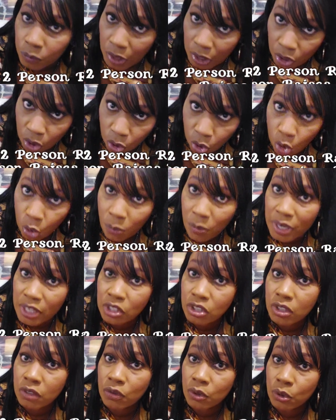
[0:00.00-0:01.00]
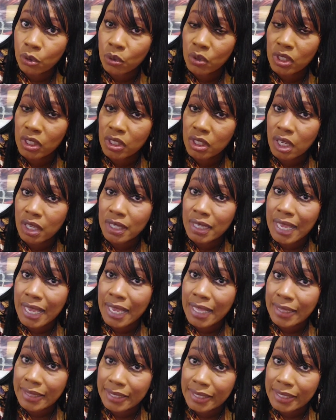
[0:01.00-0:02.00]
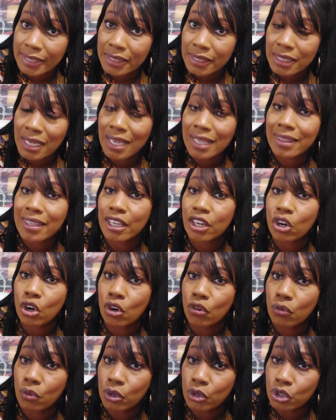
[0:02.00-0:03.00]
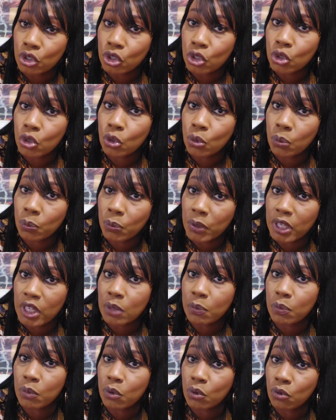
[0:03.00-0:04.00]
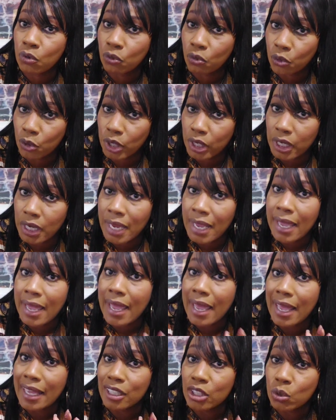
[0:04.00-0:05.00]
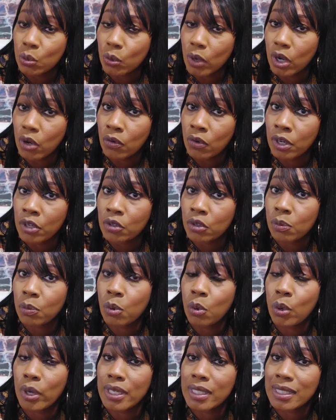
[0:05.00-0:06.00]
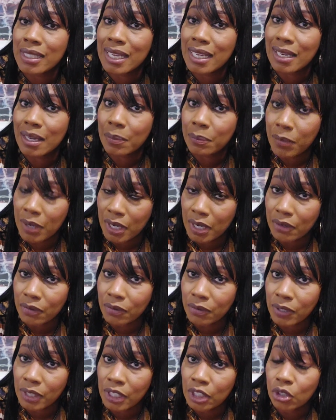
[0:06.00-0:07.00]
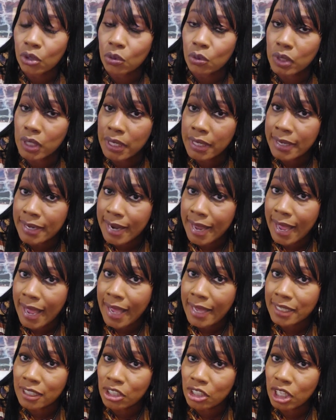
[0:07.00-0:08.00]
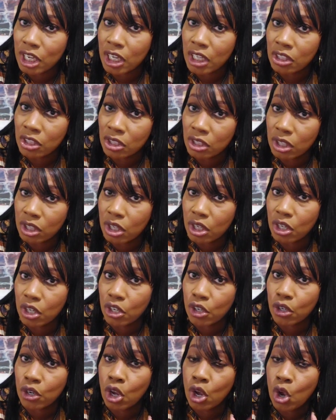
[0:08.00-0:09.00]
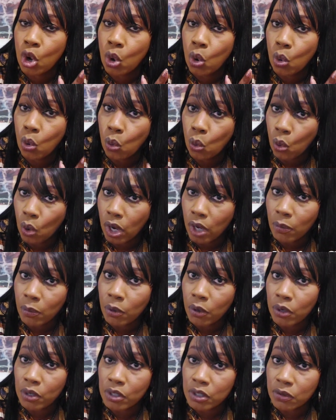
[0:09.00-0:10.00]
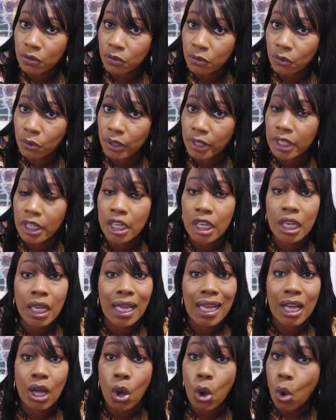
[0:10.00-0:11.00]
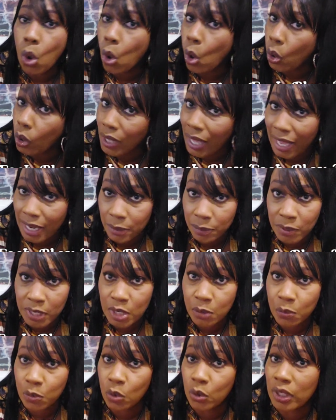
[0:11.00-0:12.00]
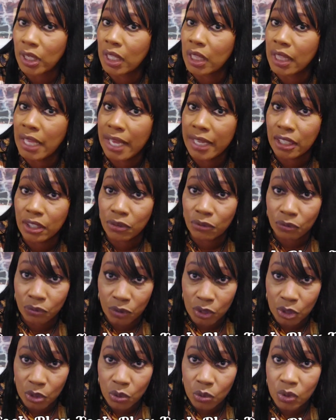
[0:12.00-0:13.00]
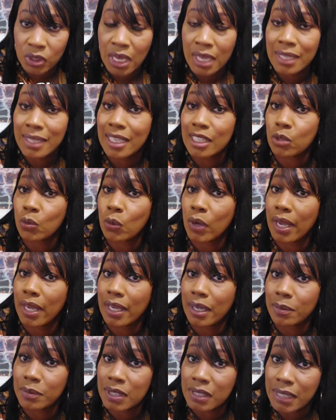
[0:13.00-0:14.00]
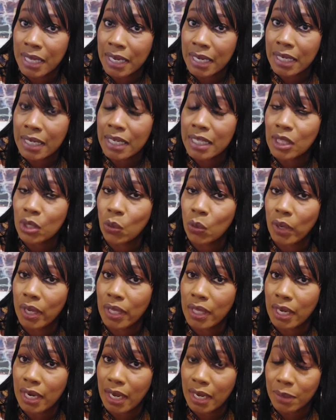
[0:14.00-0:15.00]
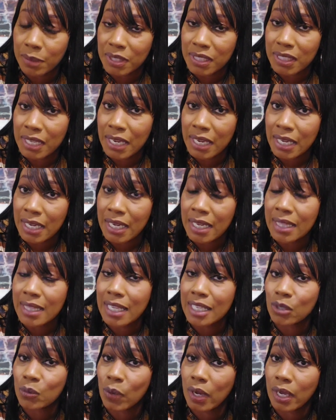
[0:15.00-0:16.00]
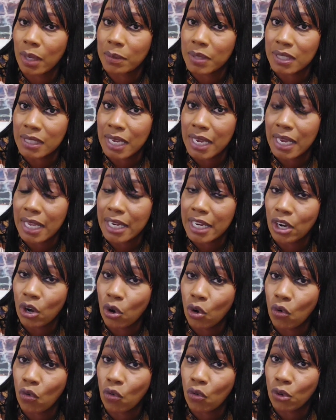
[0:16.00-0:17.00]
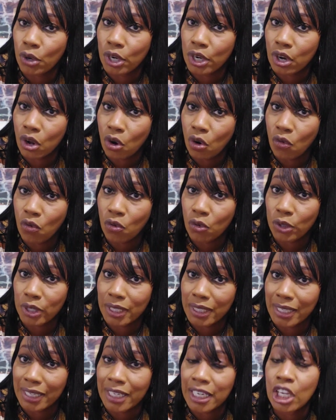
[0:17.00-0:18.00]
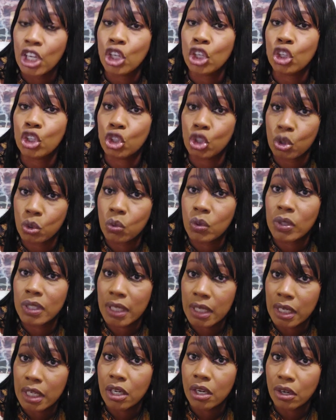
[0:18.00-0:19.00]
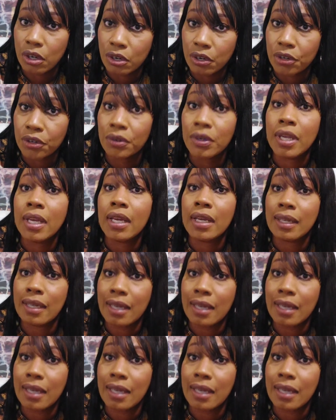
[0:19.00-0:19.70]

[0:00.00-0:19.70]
a whole bunch of cruises on that list that are for two people free at 1,200 points and above. You did not just earn one person free. A whole lot of people get that confused. That's why I'm saying it the way that I am saying it. That's why I'm saying it over and over again. You did earn